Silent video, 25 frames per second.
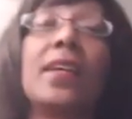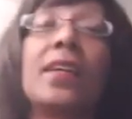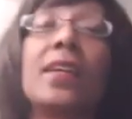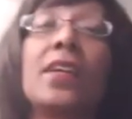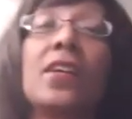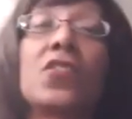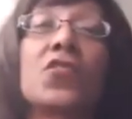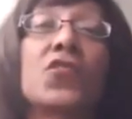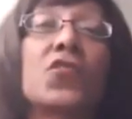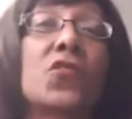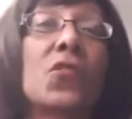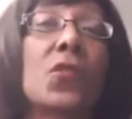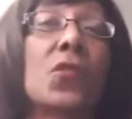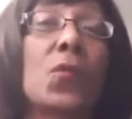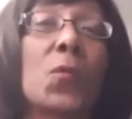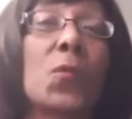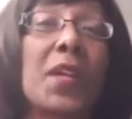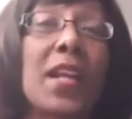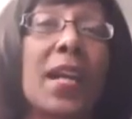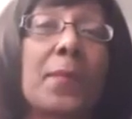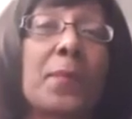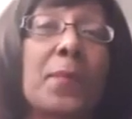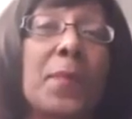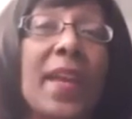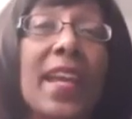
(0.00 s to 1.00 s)
So when
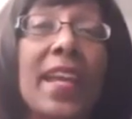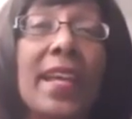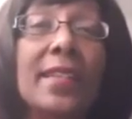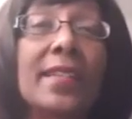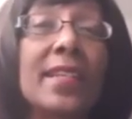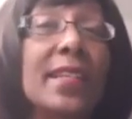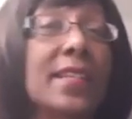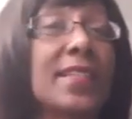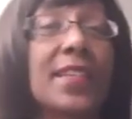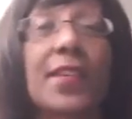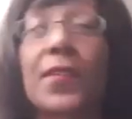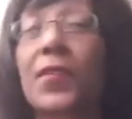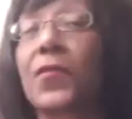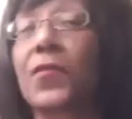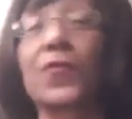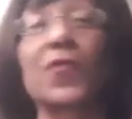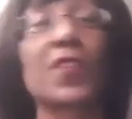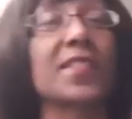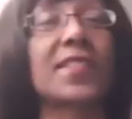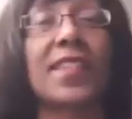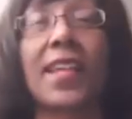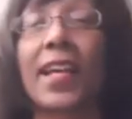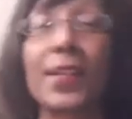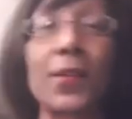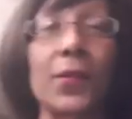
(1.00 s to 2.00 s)
I'm painting southern France,
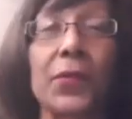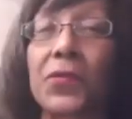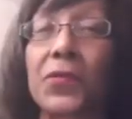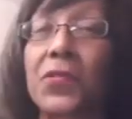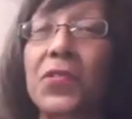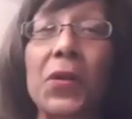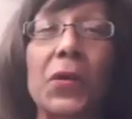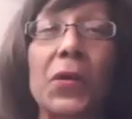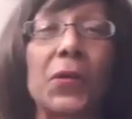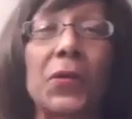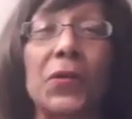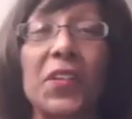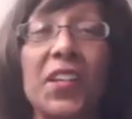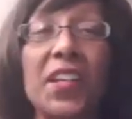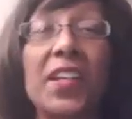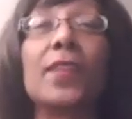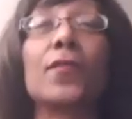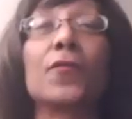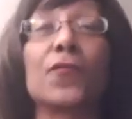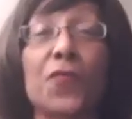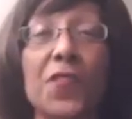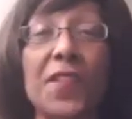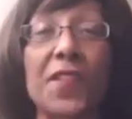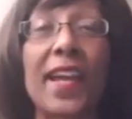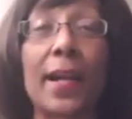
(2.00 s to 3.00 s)
I don't tone
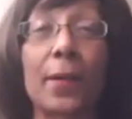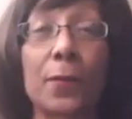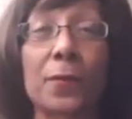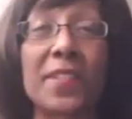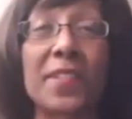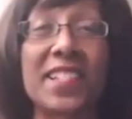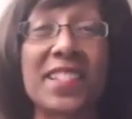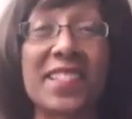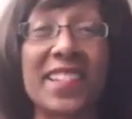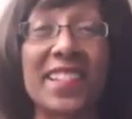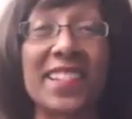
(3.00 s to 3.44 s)
for that reason.